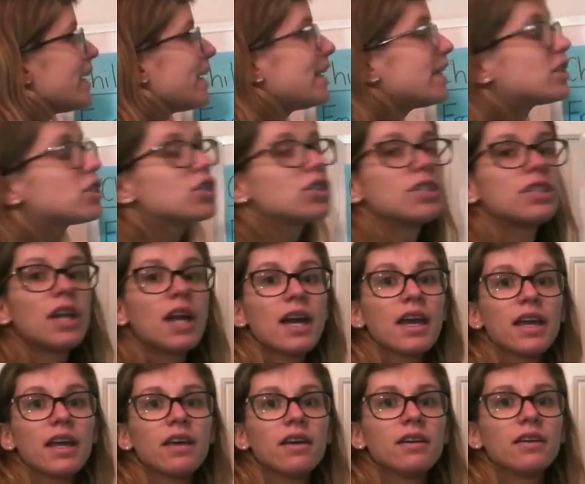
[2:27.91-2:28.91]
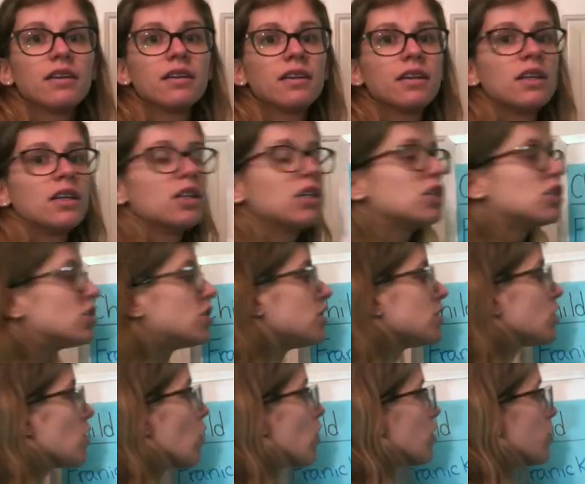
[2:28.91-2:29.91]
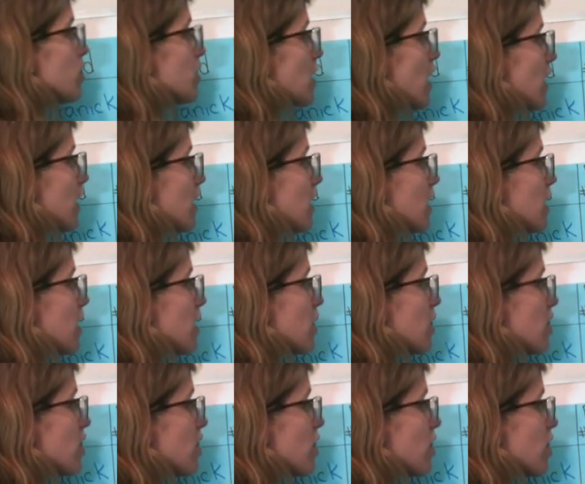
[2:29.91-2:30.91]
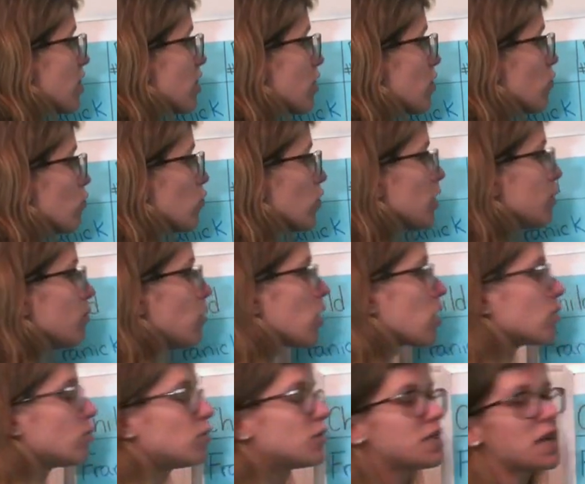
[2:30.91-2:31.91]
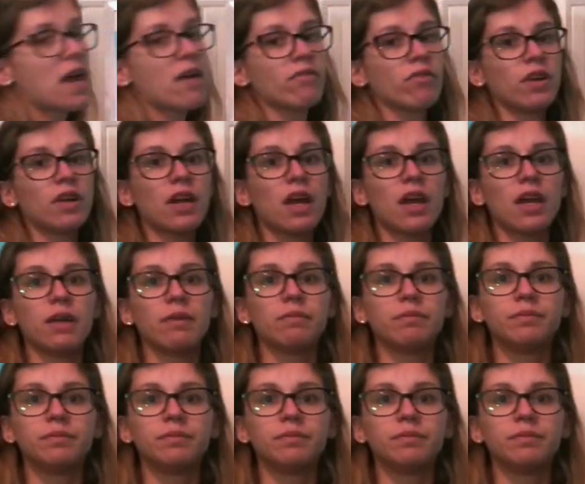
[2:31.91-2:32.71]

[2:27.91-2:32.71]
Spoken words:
each night, she's going to be getting 3 marbles every night.